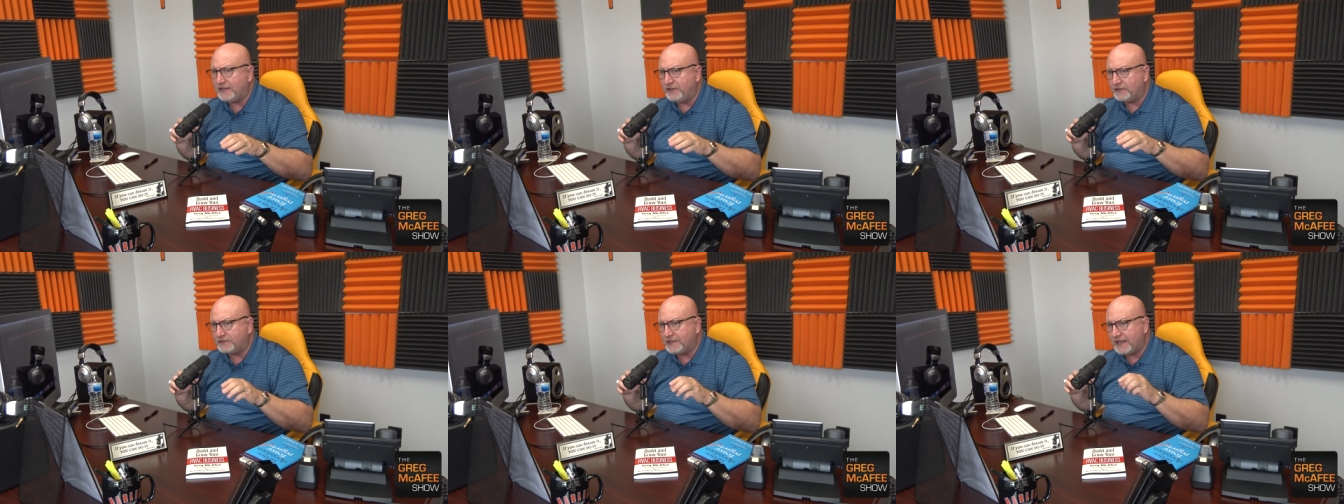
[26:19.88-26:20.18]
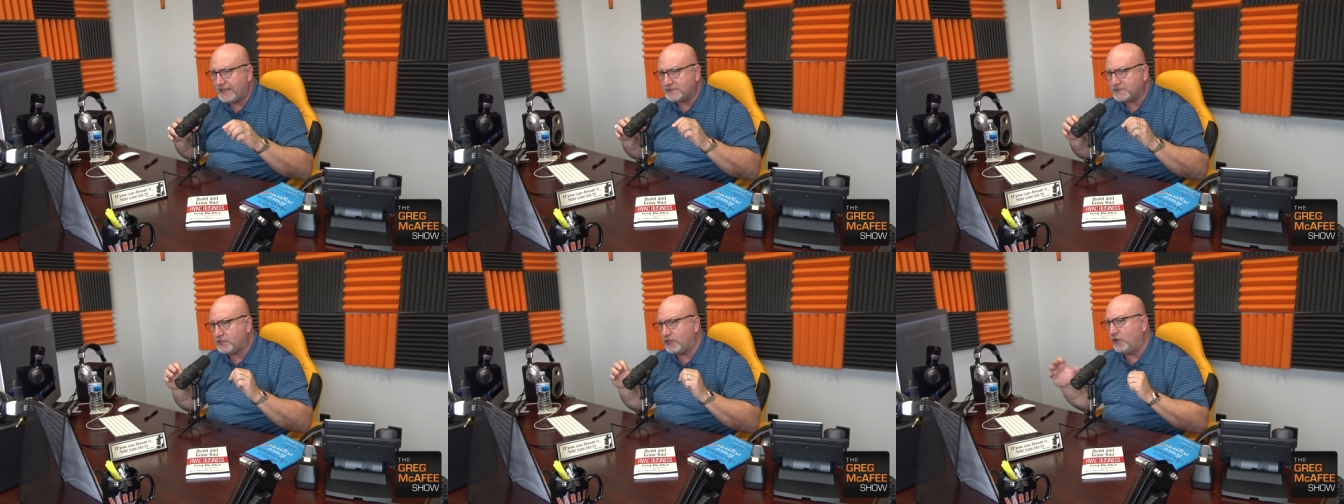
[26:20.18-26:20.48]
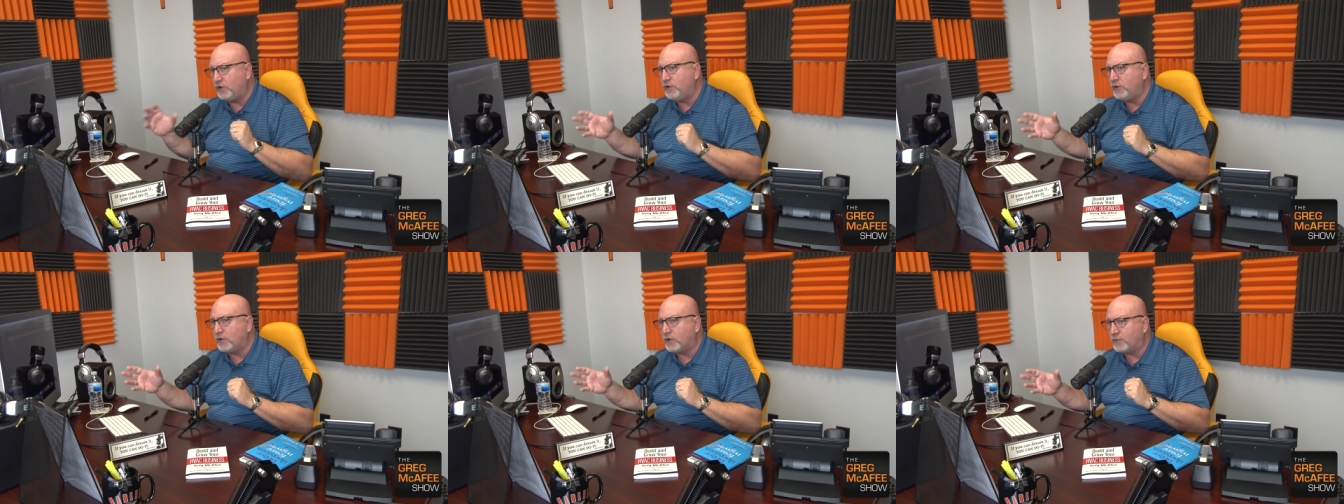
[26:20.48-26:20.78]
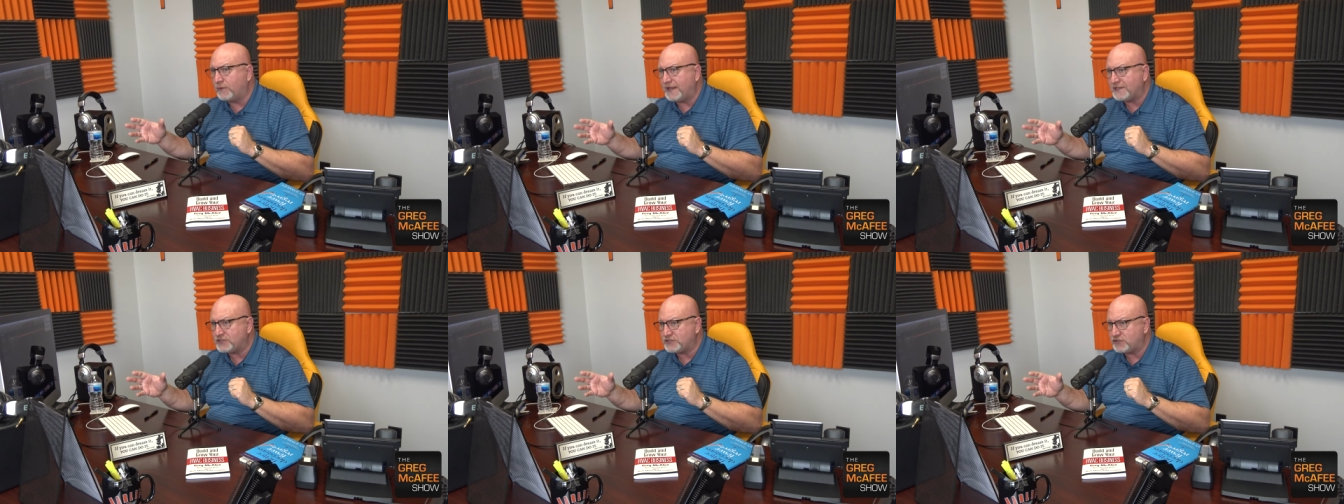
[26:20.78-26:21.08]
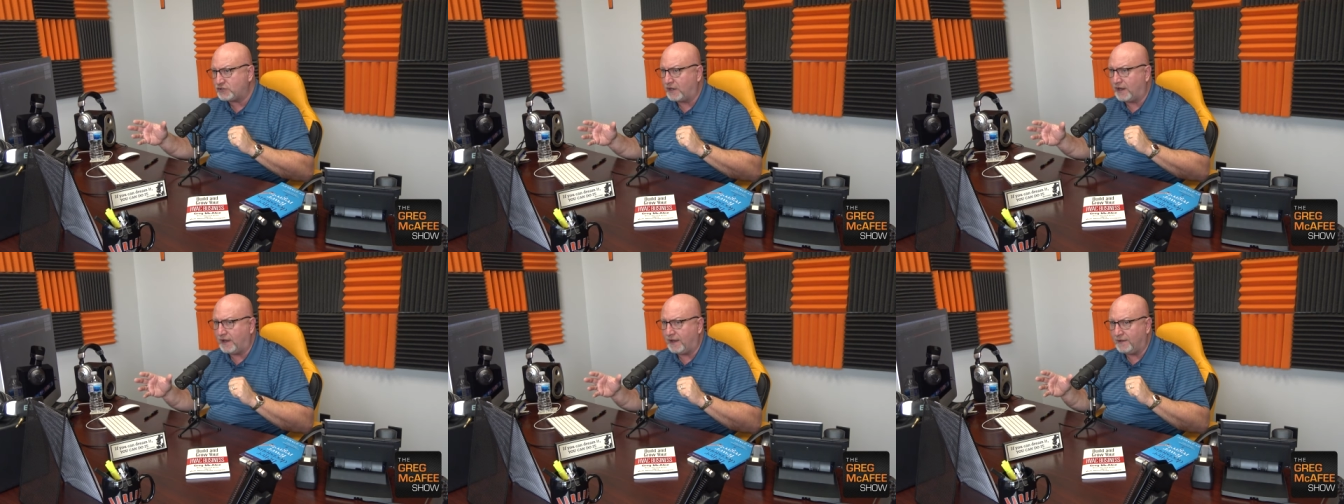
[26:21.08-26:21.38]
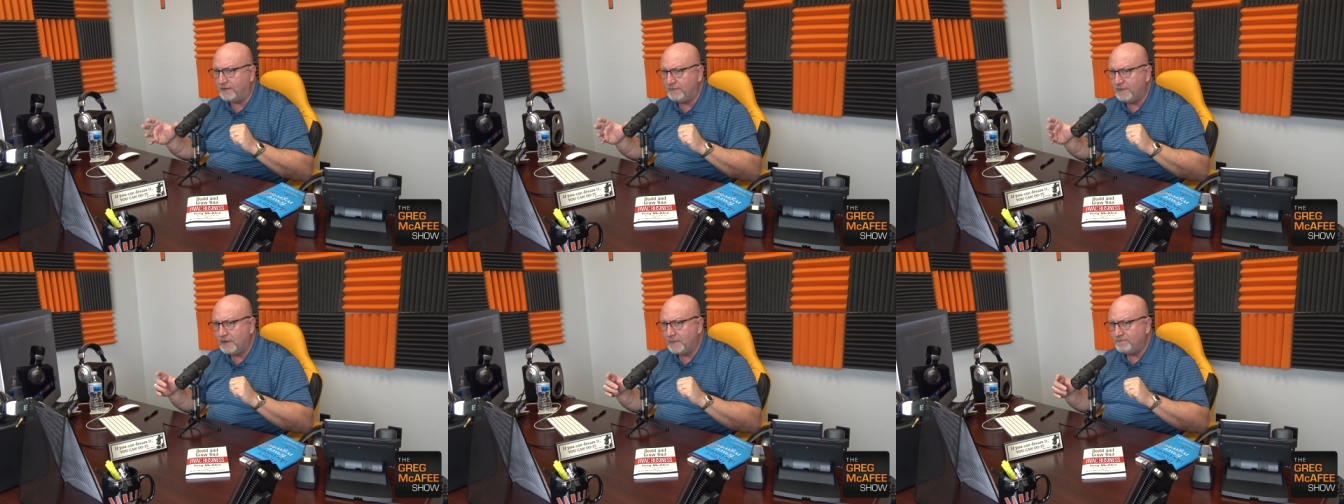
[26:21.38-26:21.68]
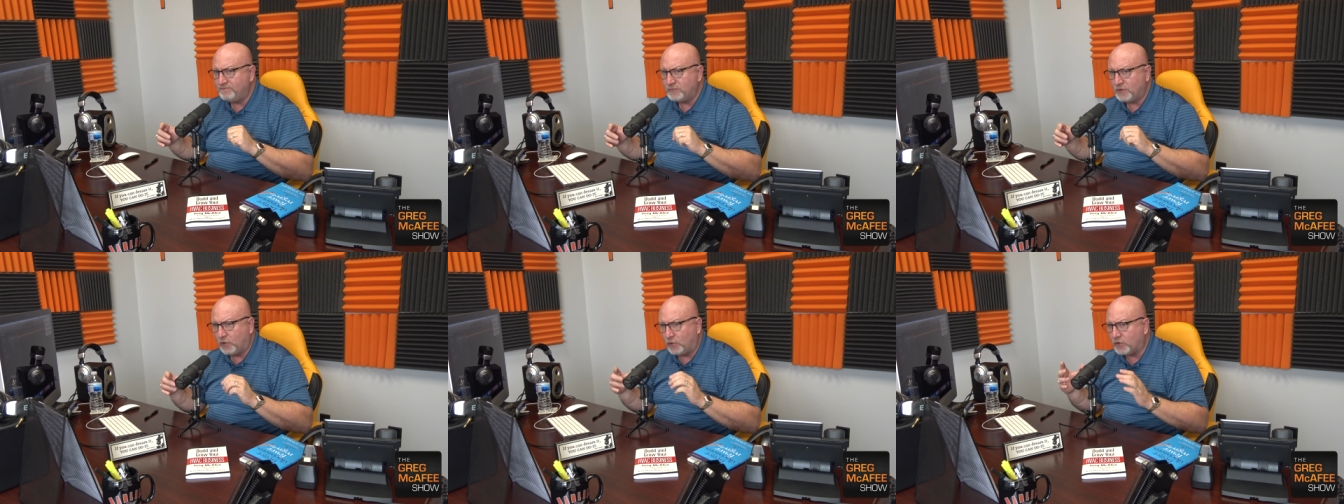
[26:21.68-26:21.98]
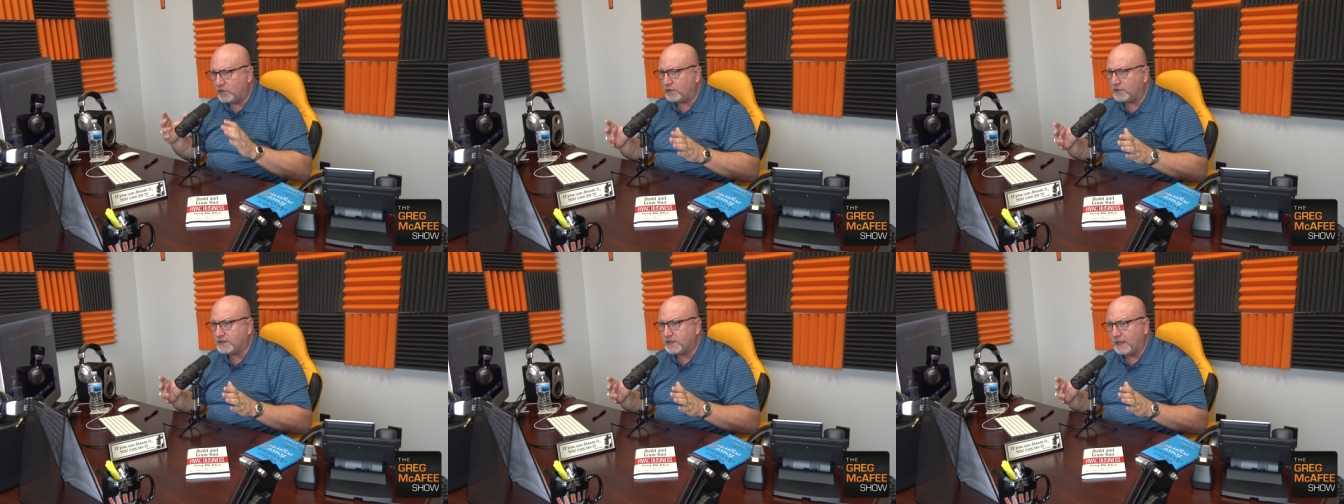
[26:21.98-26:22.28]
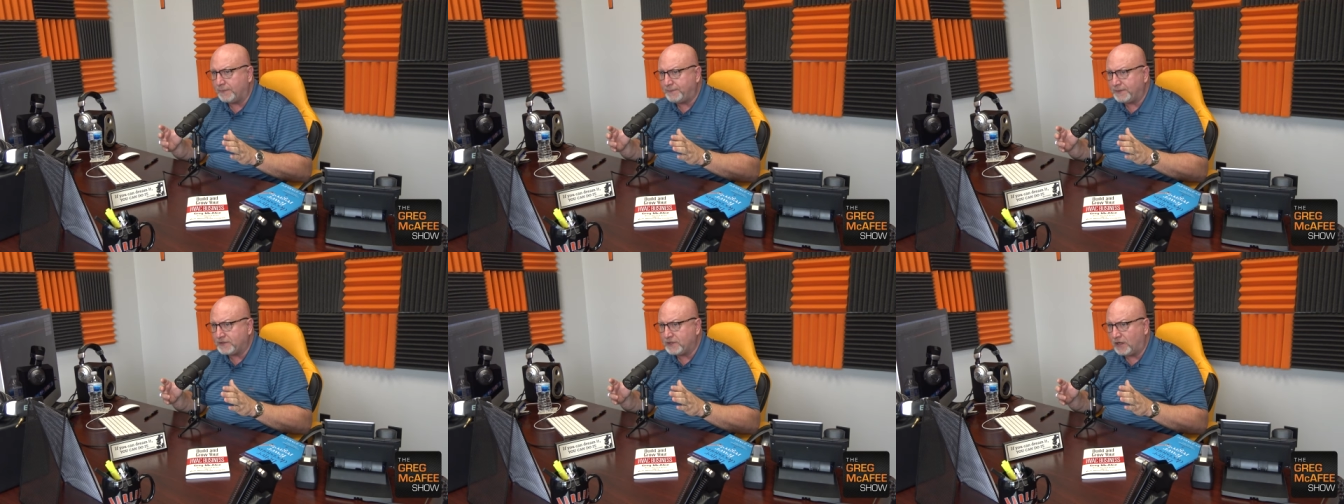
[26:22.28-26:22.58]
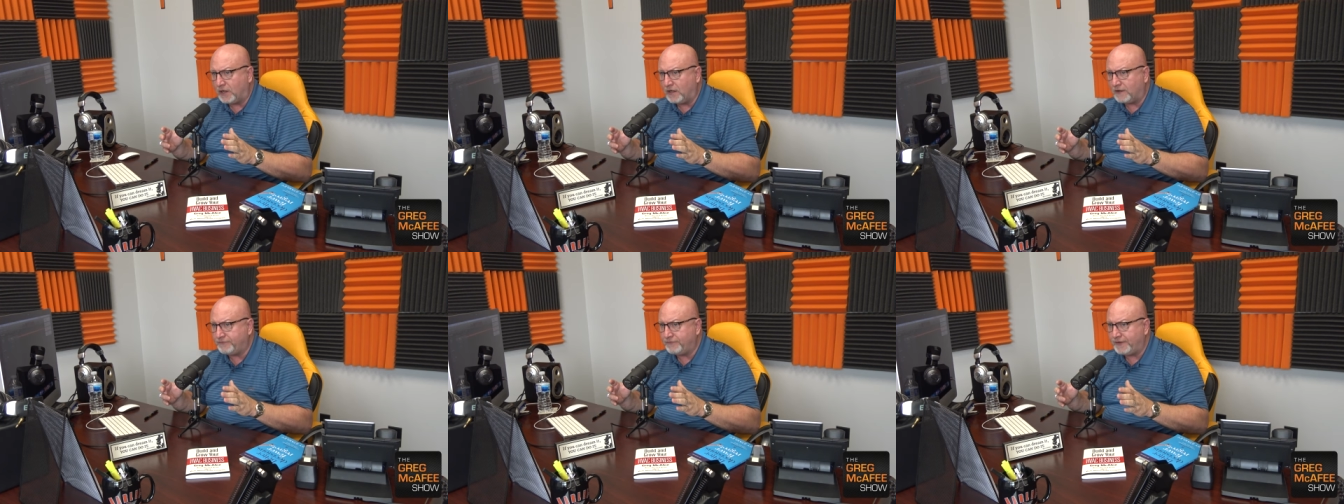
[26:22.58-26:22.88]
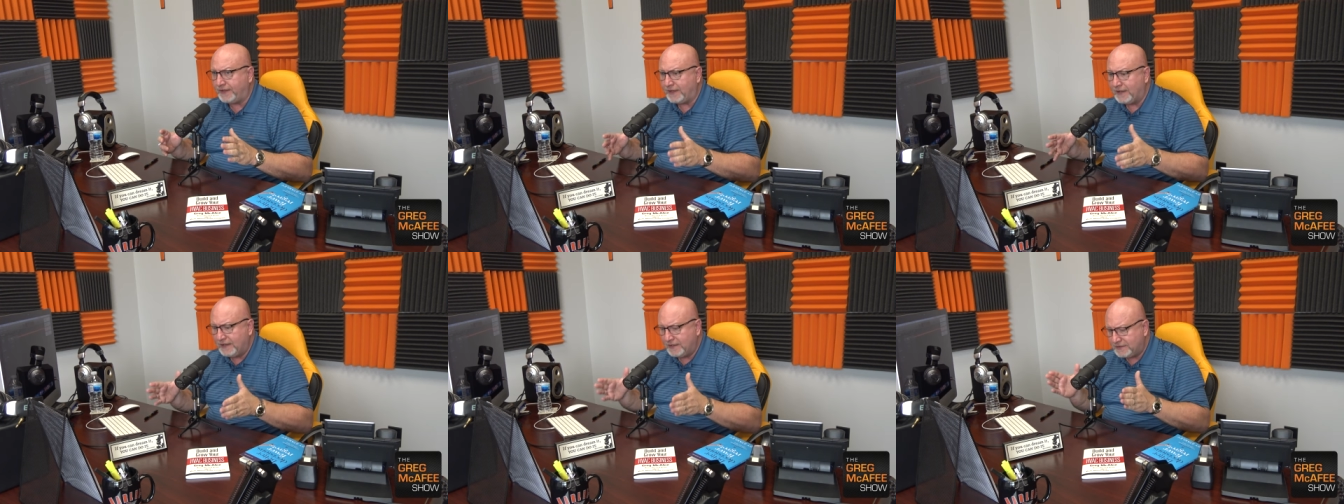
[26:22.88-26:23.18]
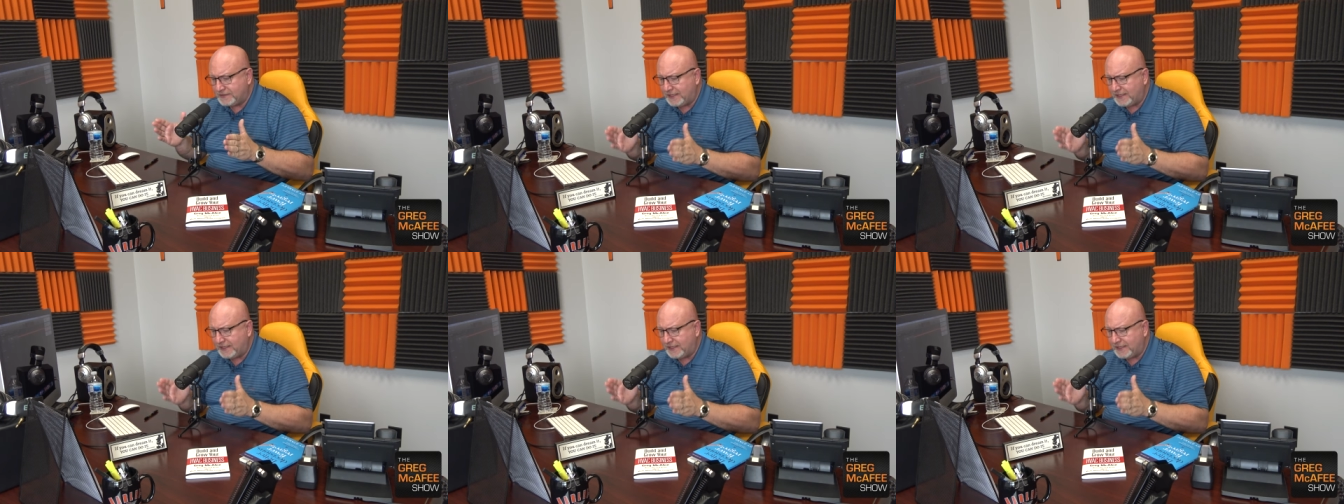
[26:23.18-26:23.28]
at your desk, go to a restaurant, order a cup of coffee,